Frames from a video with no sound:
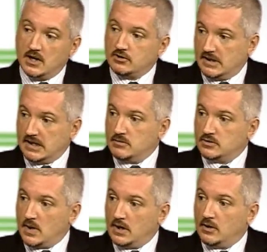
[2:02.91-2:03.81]
train them as
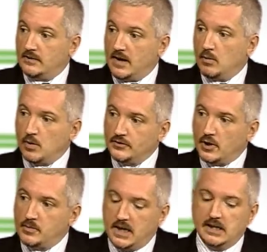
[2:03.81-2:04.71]
well on that one
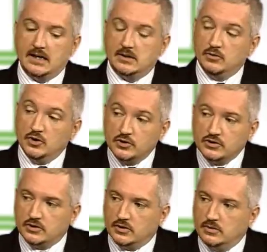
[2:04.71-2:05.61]
topic and get them
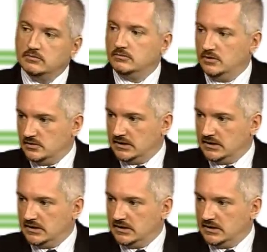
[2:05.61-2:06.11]
used to using